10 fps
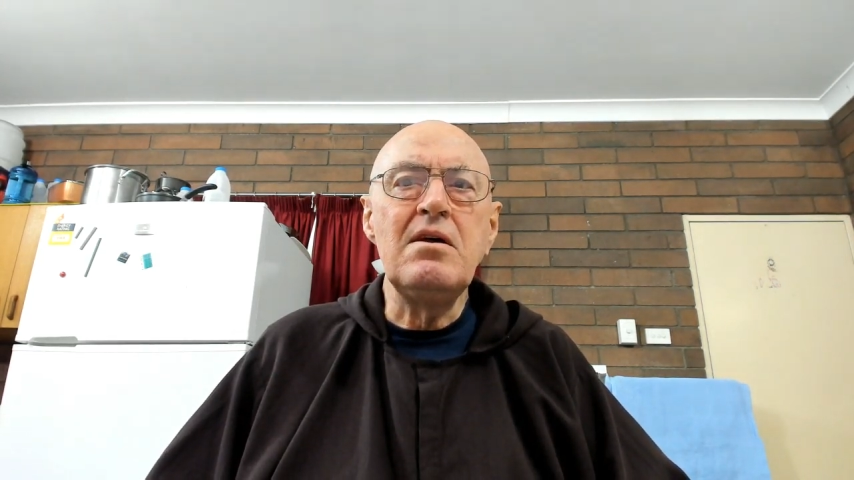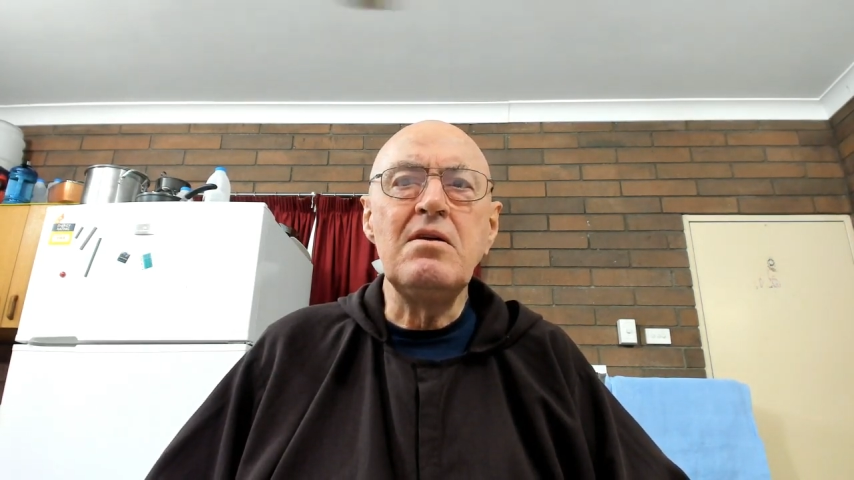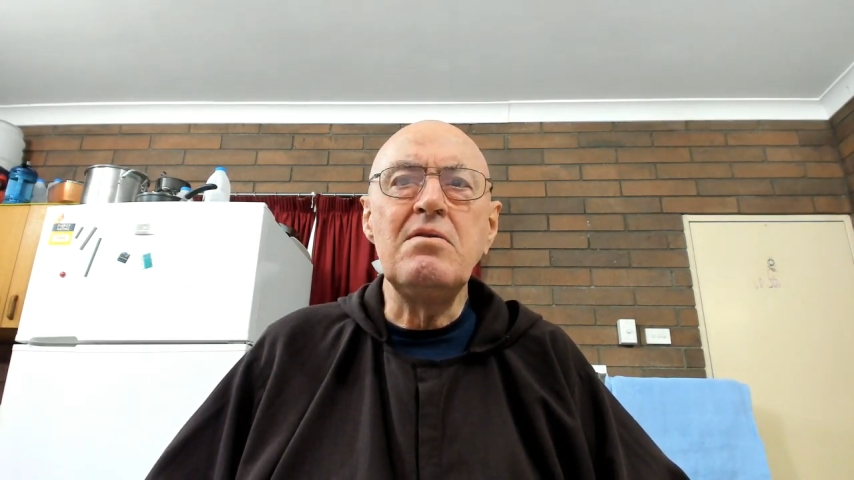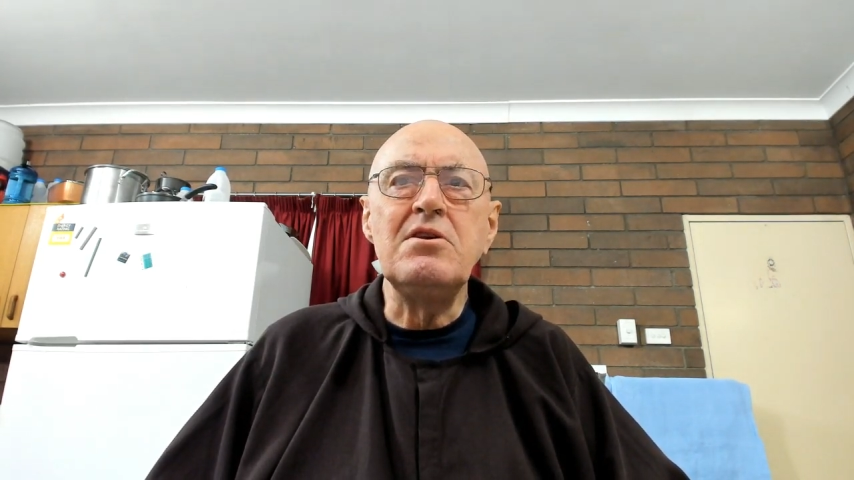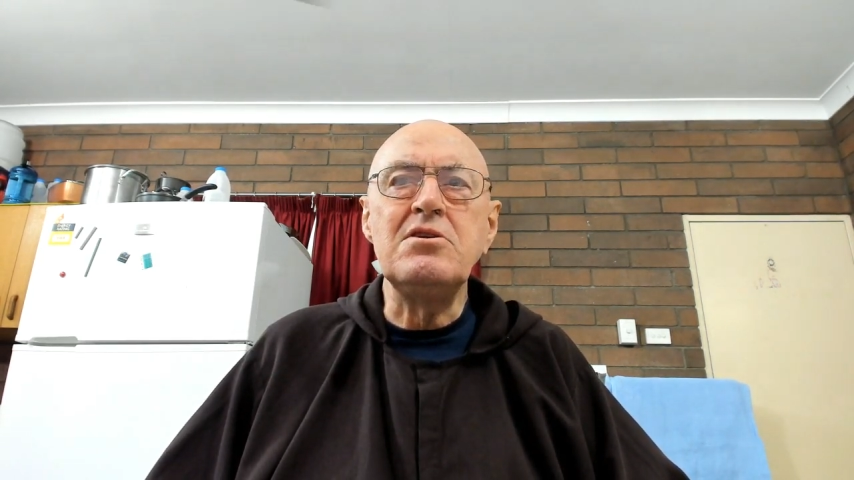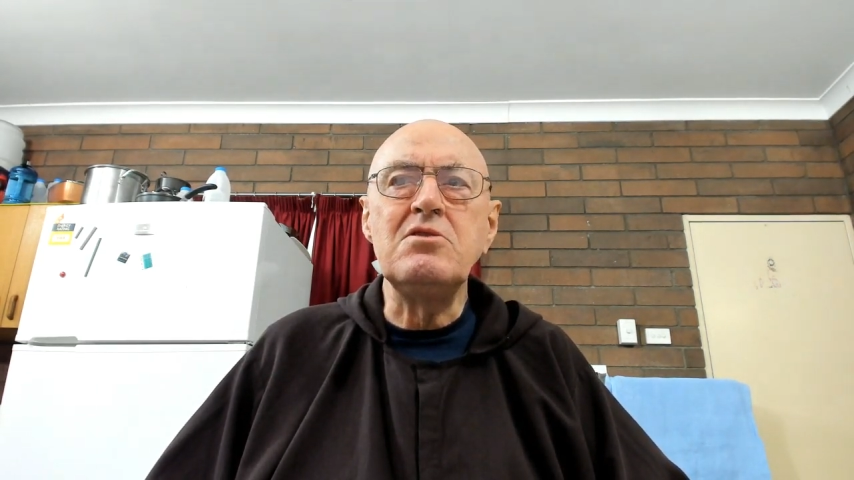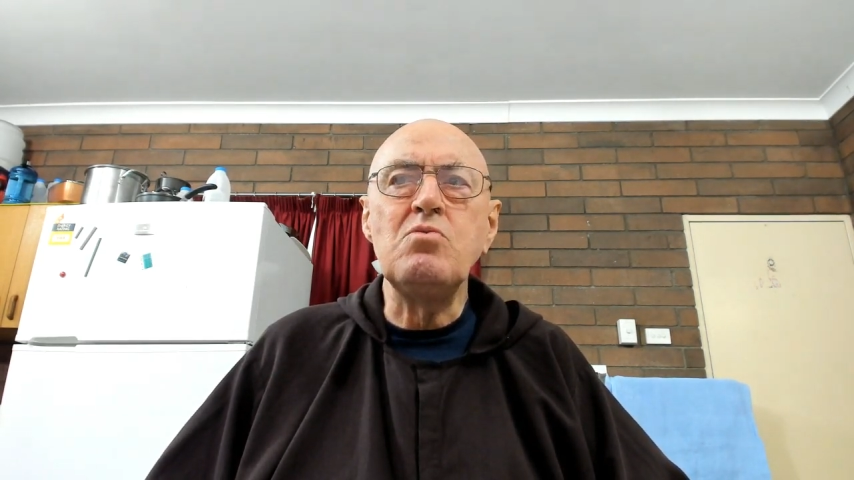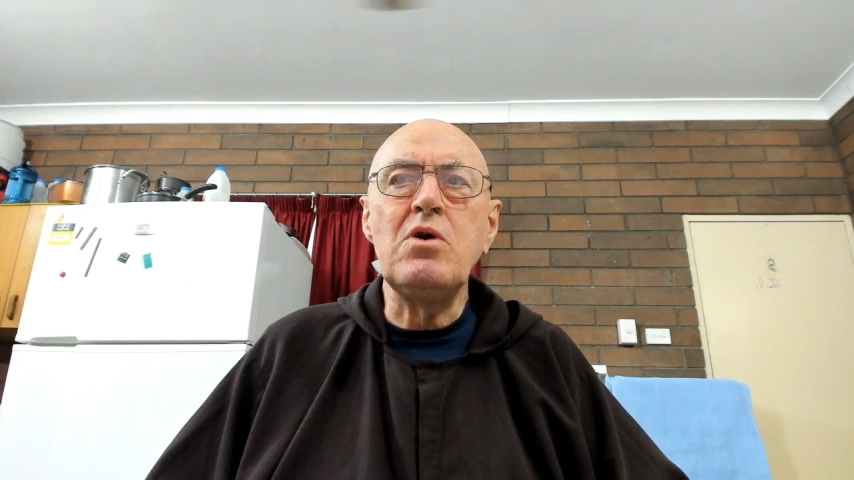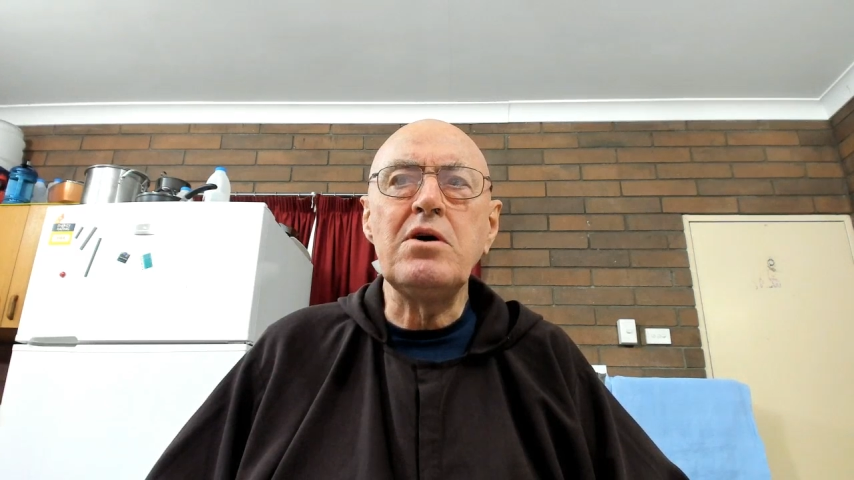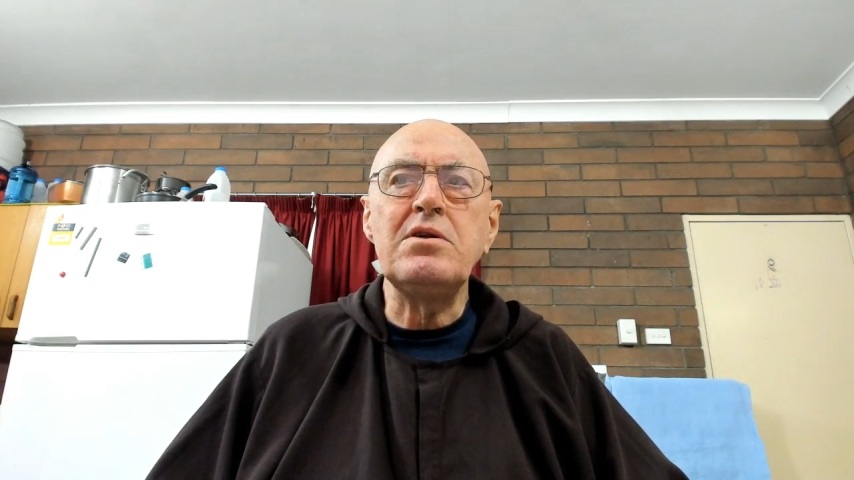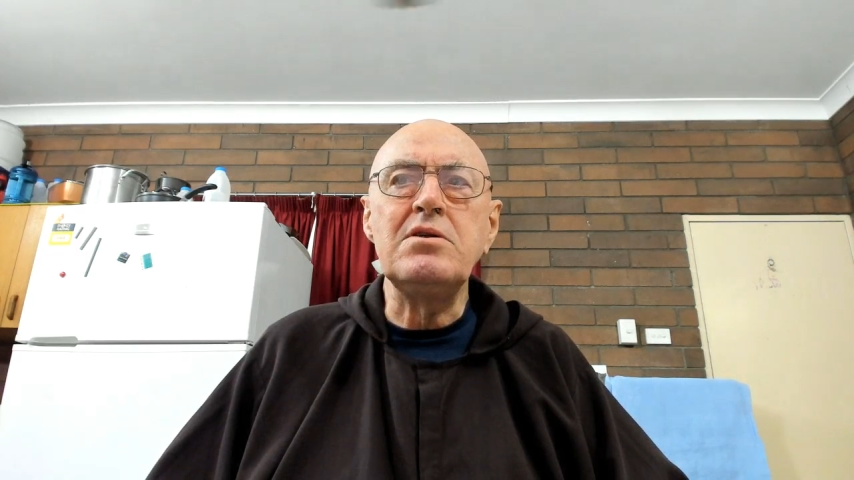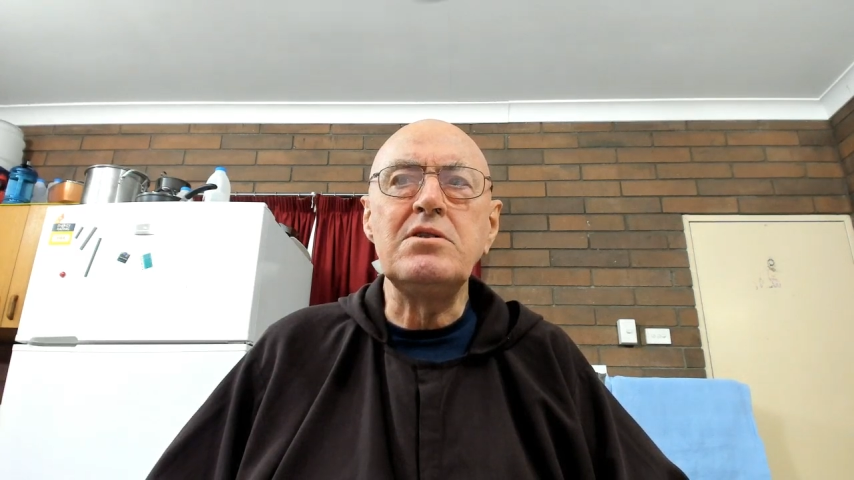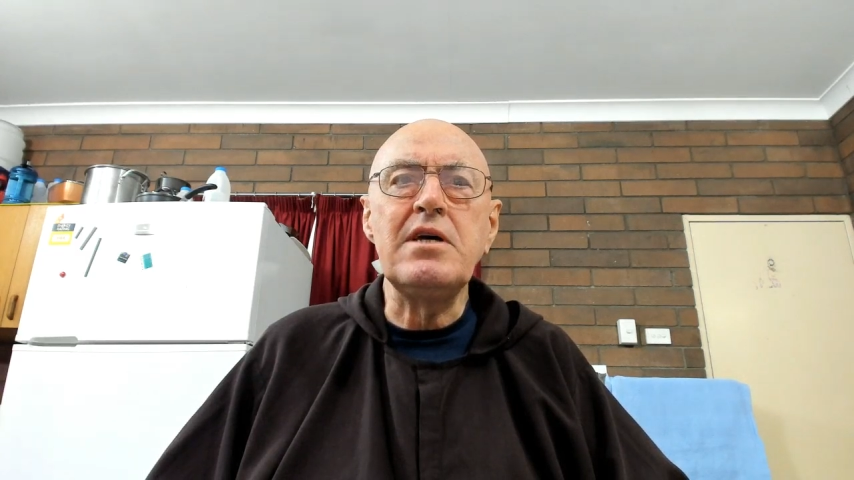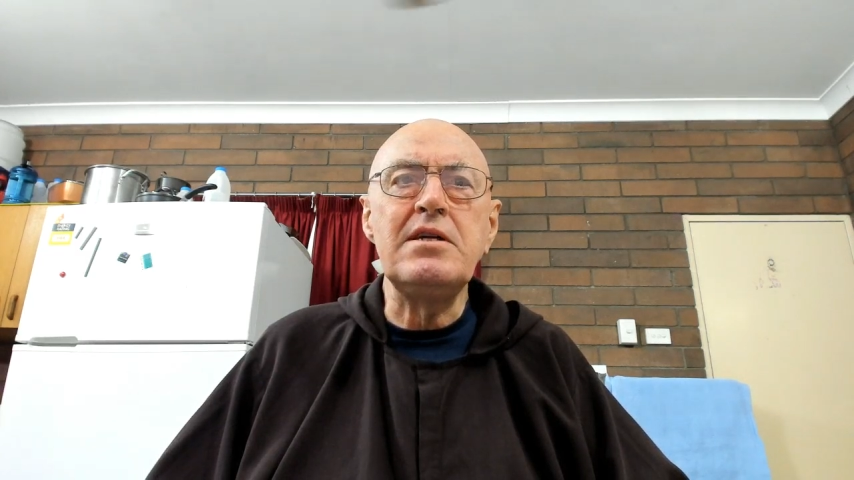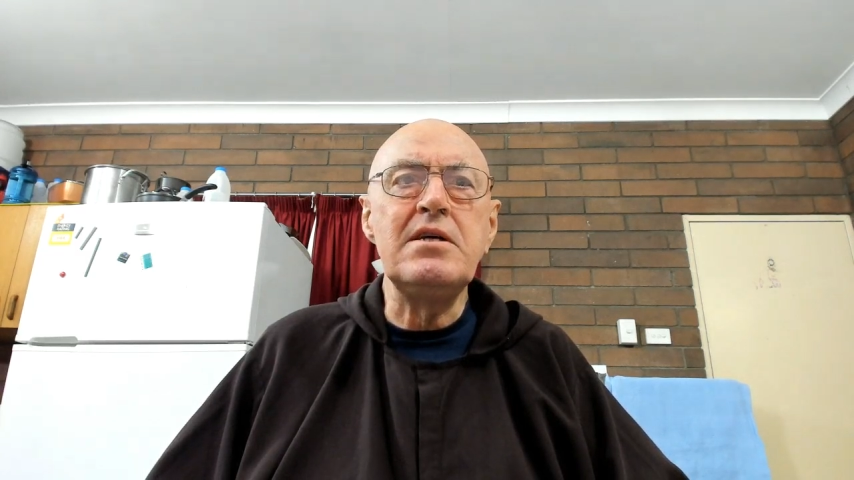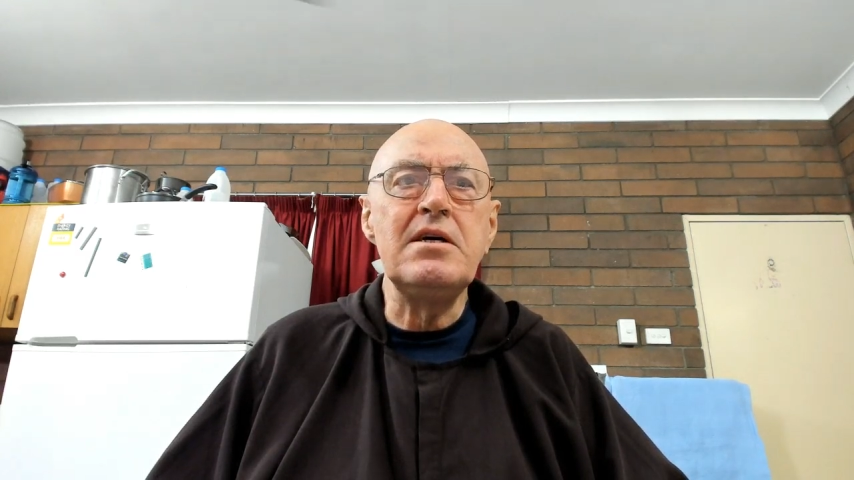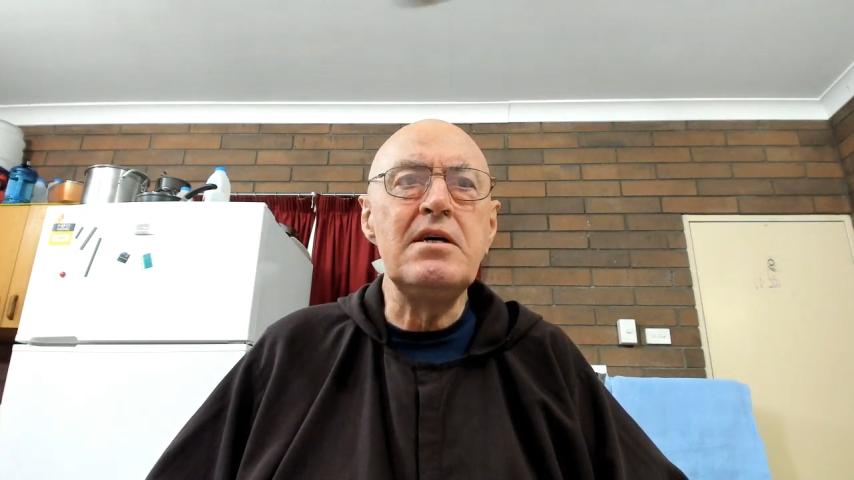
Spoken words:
This is why it is said